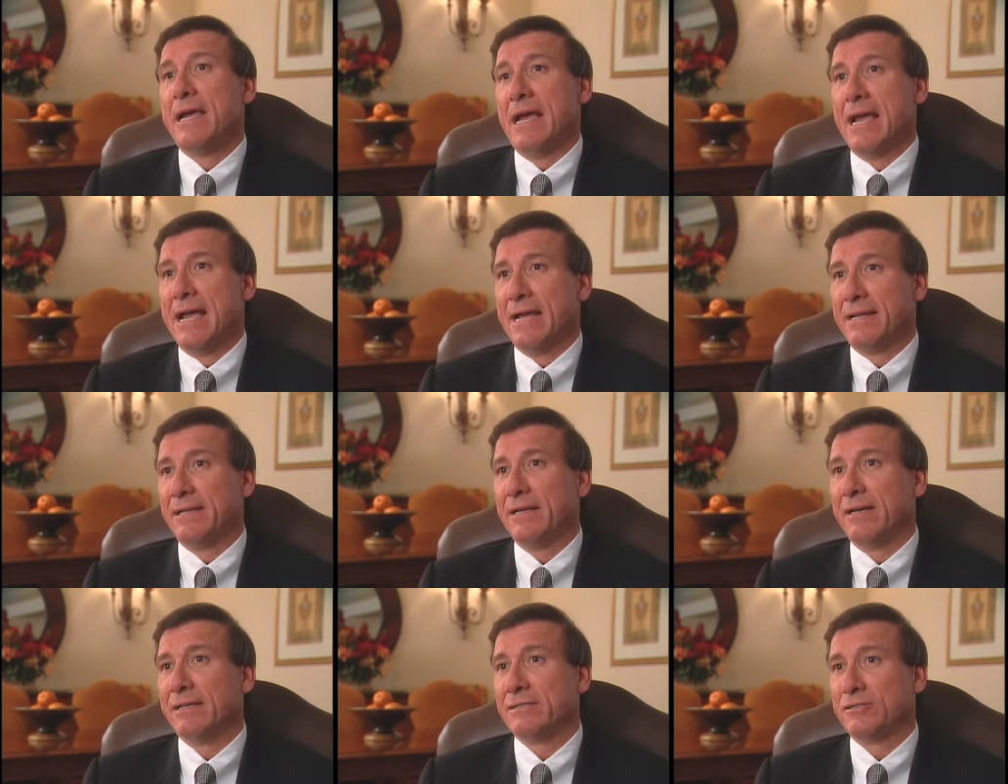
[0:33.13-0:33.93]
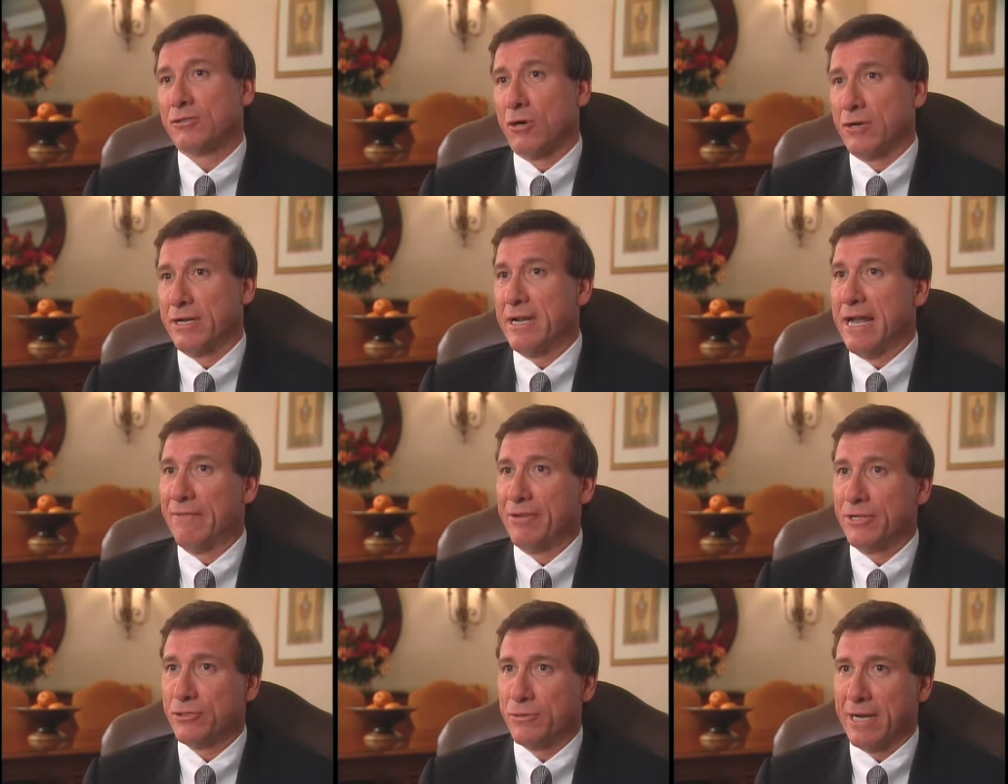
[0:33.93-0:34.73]
and uh, started
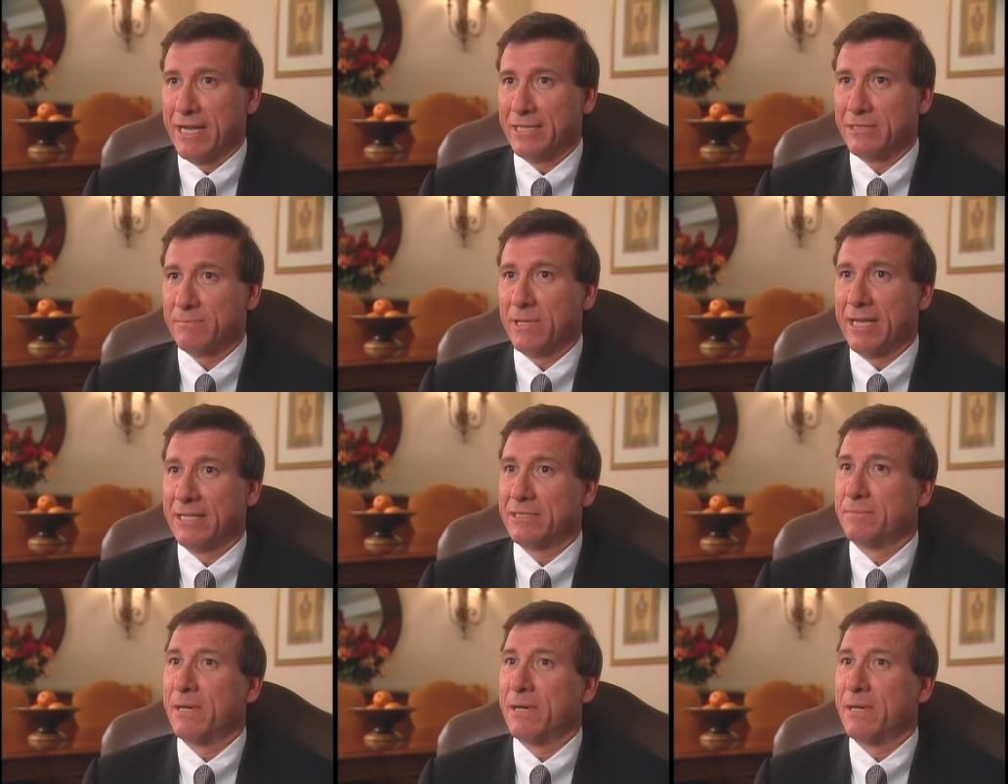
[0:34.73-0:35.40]
having transplants